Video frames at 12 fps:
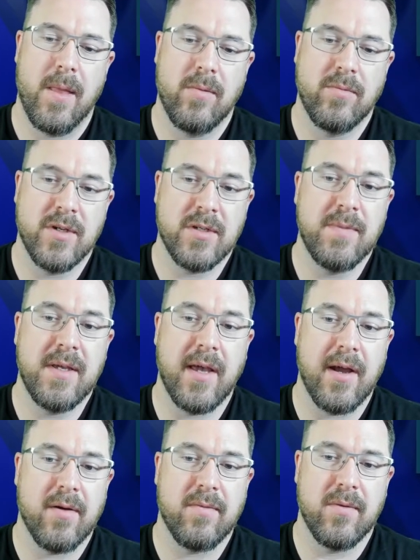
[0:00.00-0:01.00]
just be
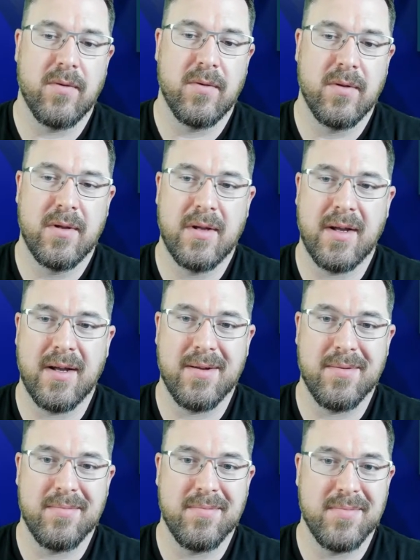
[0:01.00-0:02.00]
careful
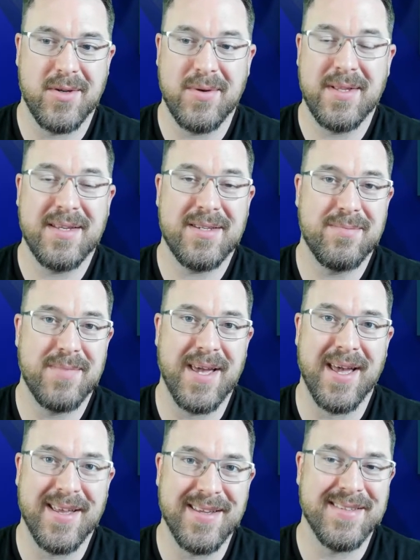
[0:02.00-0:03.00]
doing this,
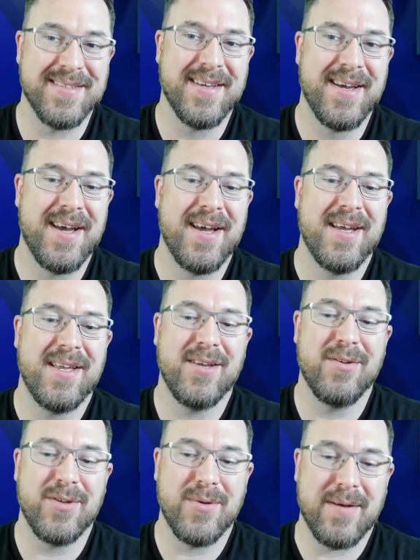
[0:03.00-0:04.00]
because
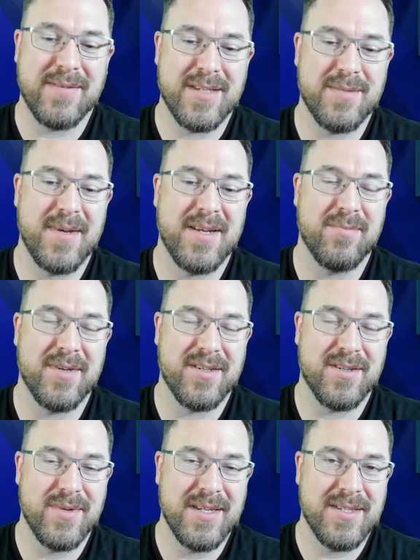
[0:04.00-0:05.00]
you do have to spend a bunch
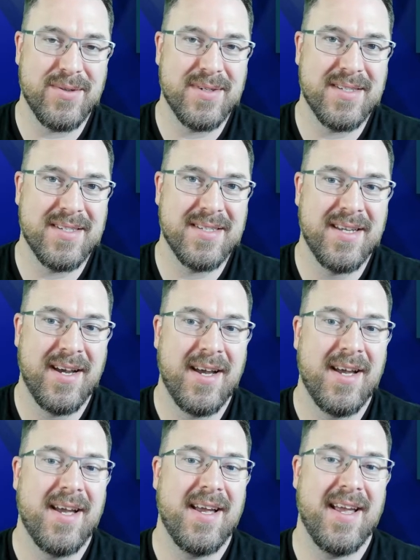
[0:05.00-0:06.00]
of resources,
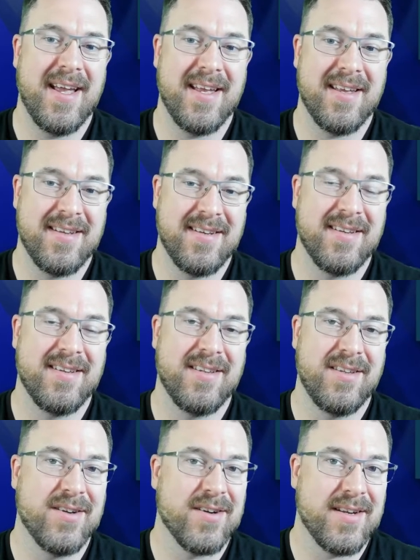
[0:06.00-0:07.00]
and
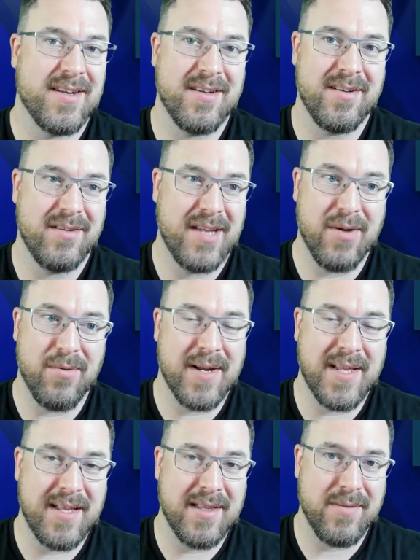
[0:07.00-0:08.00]
you're gonna get rid
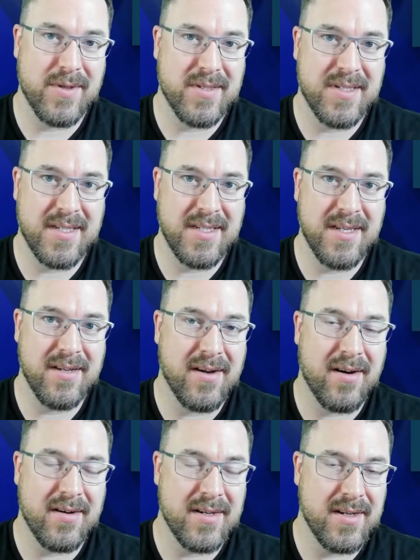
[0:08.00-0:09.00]
of that level 60
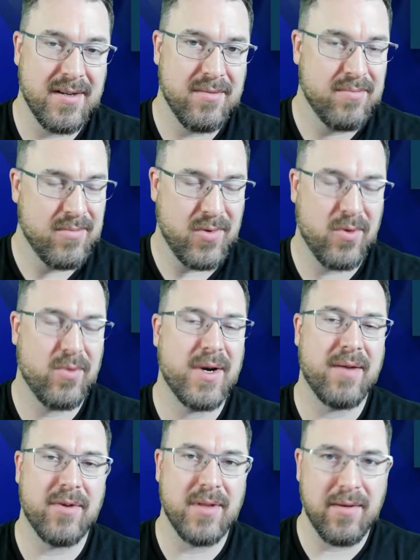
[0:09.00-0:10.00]
Incarnate, or
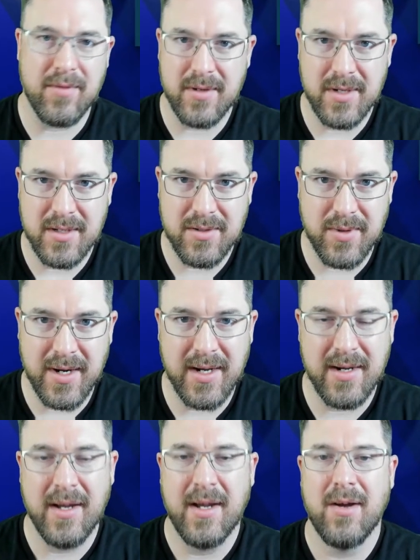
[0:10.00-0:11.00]
whatever level it is,
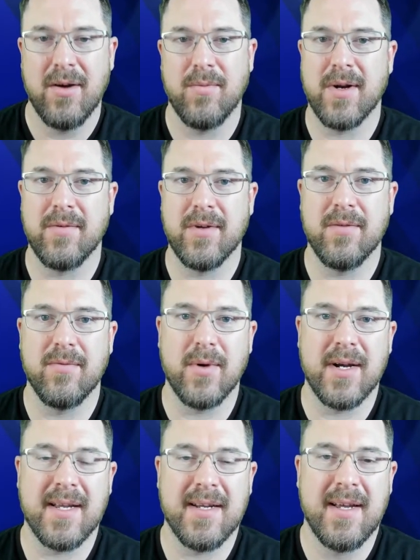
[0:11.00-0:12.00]
right, whenever you
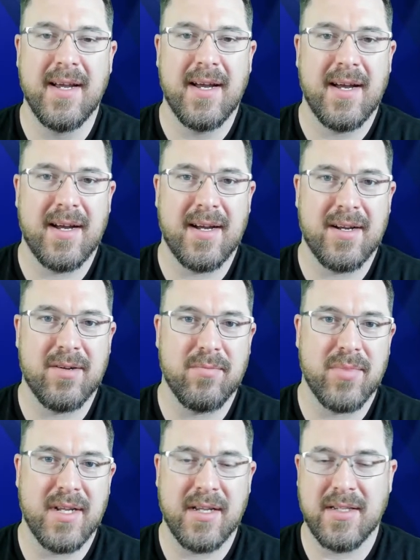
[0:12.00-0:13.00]
void it.
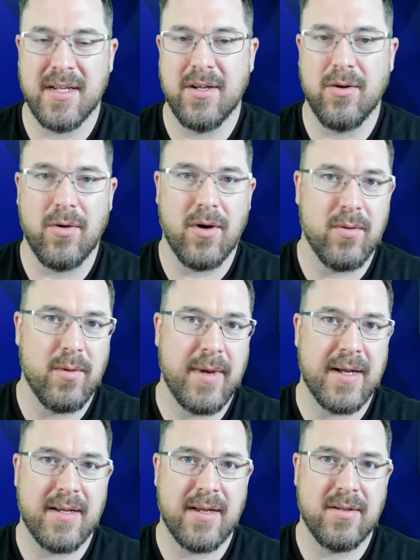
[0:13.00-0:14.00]
But it's going to go all the way
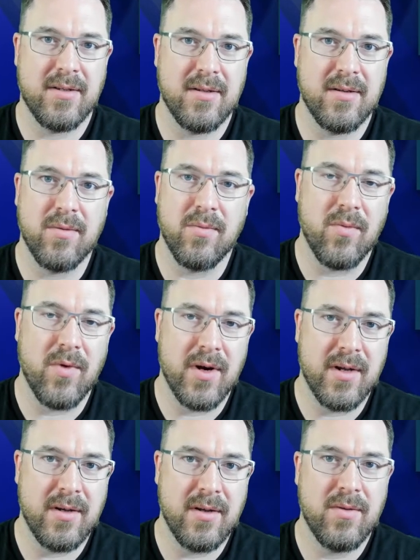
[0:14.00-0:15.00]
back down to the
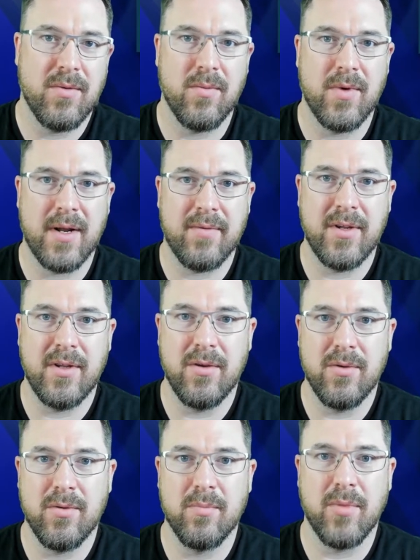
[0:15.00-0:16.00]
1 whenever
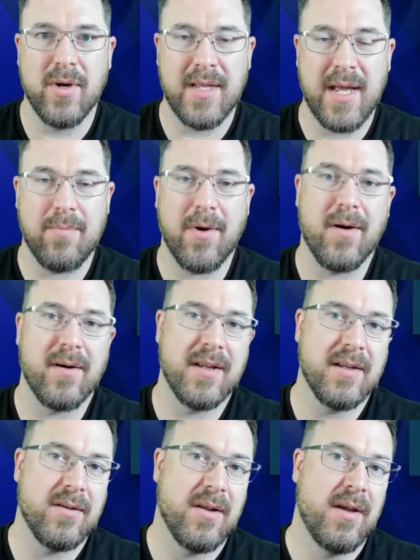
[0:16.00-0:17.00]
you put that part
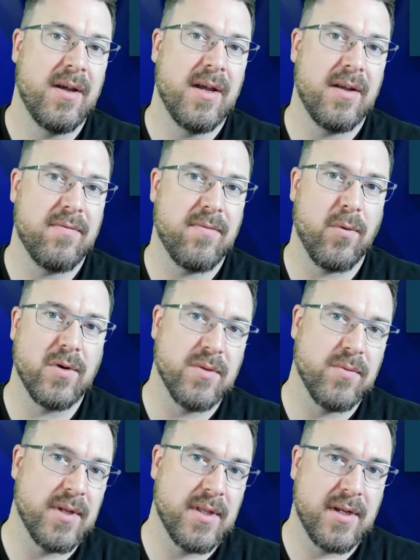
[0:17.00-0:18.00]
in and forge it
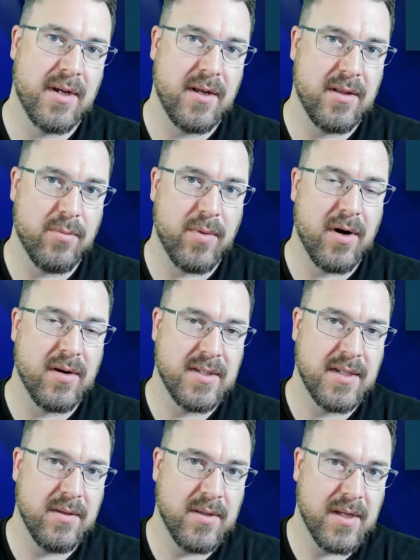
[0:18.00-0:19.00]
with other parts
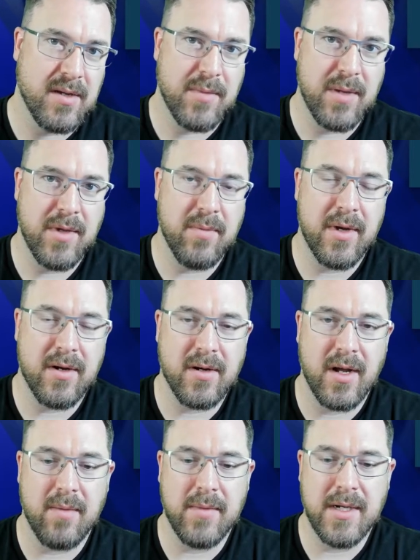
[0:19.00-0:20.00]
that you think might be a better
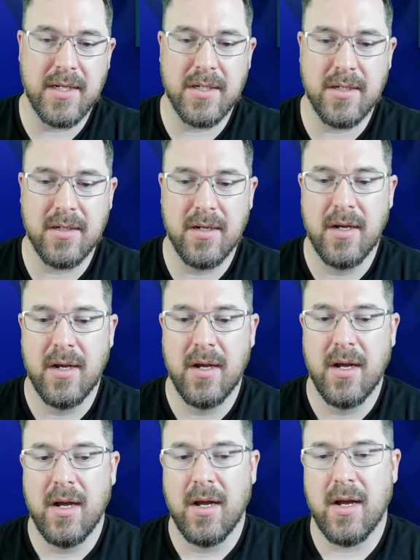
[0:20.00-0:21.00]
combination.
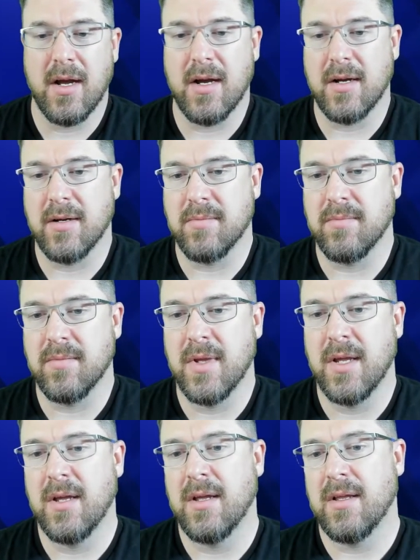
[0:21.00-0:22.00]

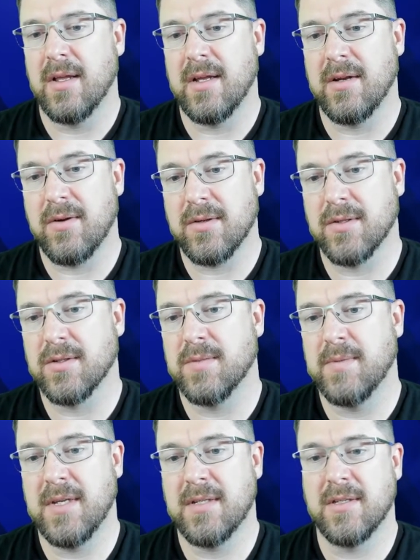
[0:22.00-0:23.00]
It also
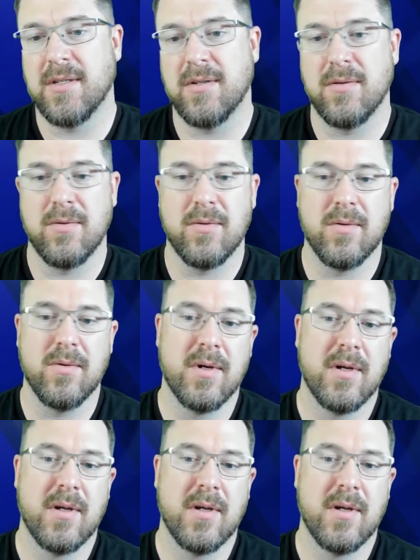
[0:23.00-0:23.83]
speaks to